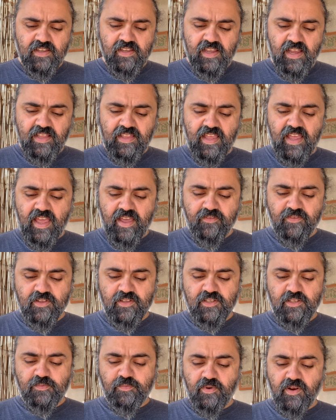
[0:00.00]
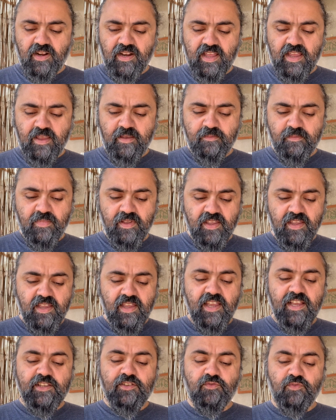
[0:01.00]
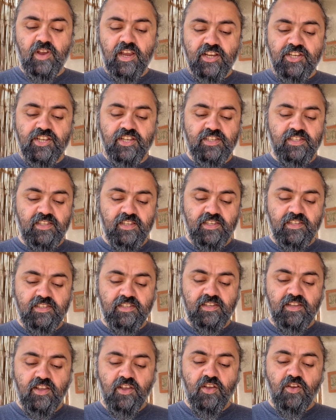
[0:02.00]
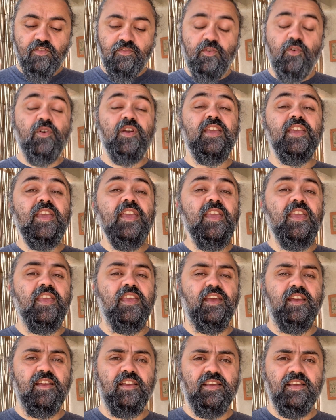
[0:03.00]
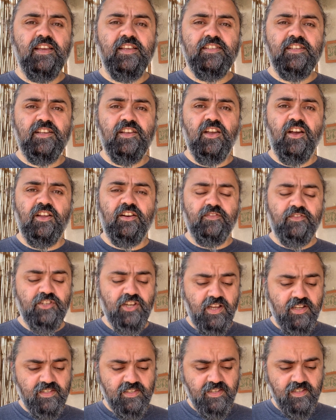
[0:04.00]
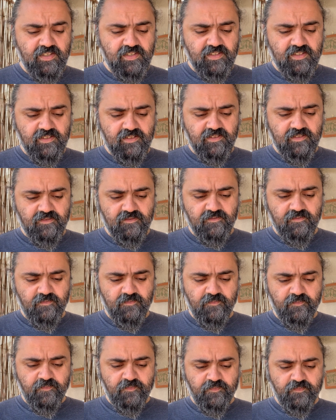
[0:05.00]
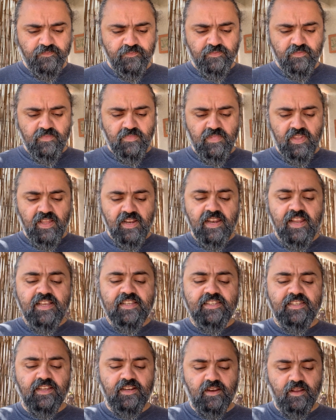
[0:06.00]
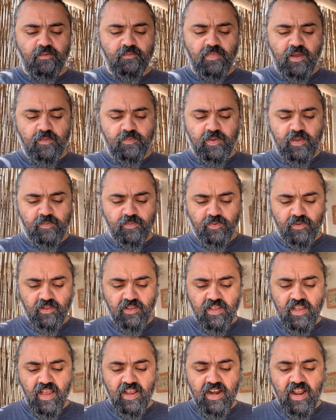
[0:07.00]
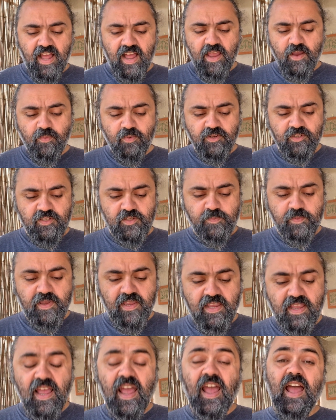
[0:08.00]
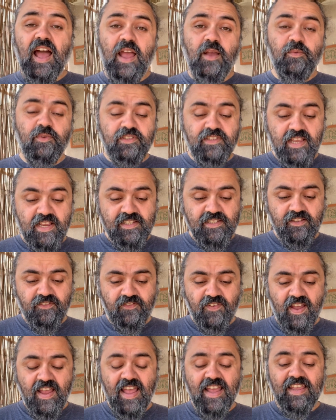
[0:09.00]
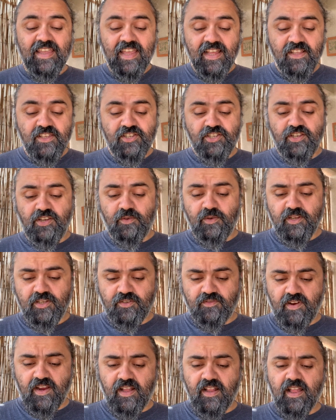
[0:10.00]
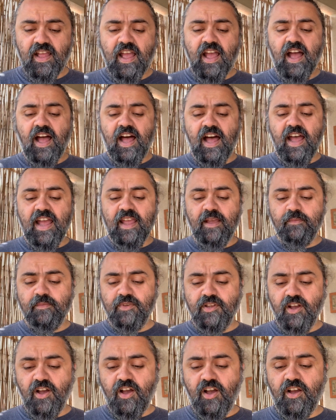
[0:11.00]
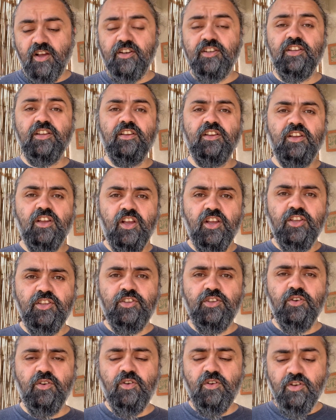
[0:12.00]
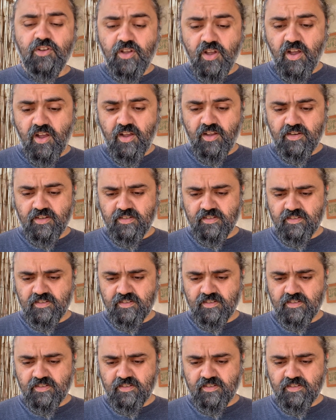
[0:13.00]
and the heavens proclaim his righteousness, for he is a God of justice. Listen, my people, and I will speak. I will testify against you, Israel. I am God, your God.